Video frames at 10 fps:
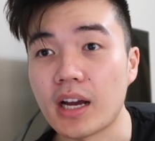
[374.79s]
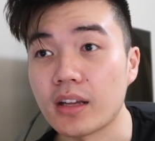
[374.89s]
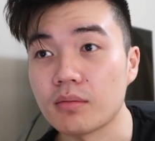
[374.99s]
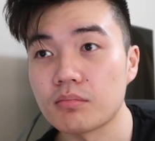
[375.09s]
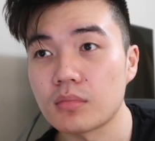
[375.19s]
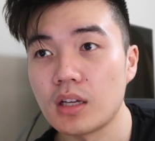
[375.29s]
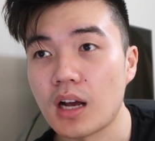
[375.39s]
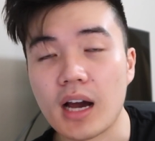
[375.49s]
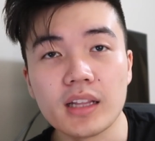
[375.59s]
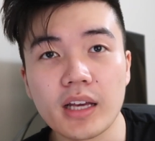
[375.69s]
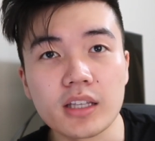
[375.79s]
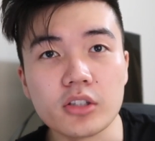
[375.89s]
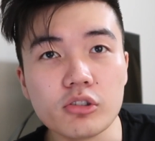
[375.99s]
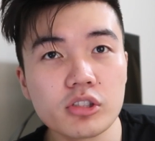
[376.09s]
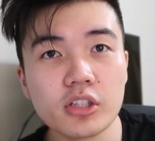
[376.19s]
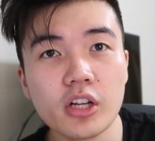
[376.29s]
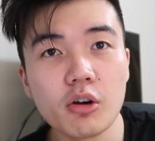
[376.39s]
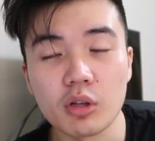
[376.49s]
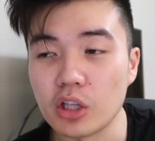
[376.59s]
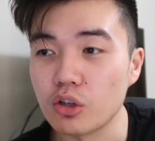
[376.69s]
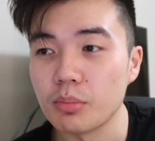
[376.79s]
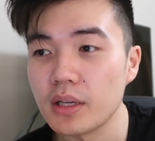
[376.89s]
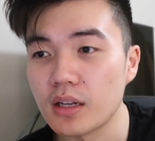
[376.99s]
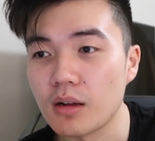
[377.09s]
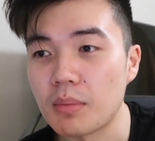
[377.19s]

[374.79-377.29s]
I like used to know a little bit